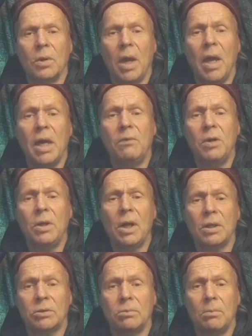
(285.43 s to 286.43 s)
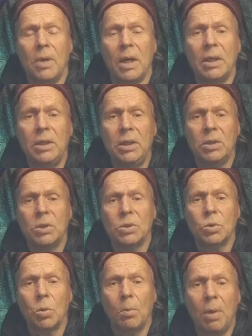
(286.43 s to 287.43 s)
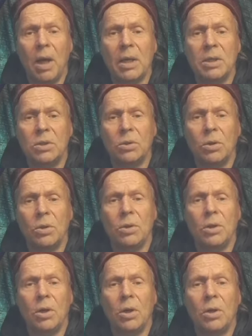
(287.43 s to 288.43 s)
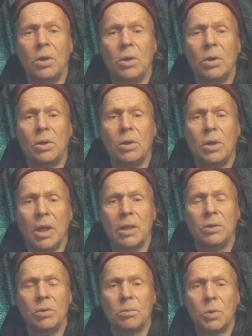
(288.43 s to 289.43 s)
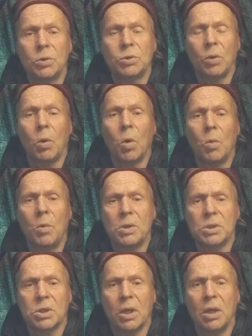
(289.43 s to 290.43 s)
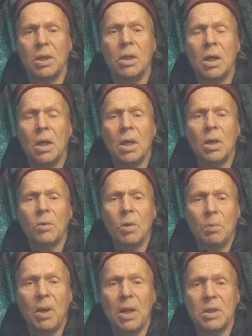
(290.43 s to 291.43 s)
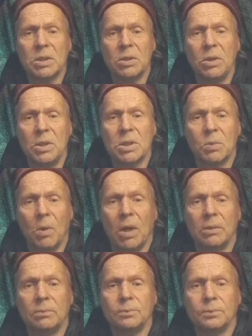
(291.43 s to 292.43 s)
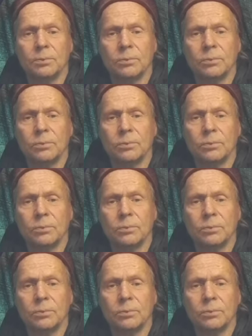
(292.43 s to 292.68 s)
have enough money to buy another motorhome which can replace this one.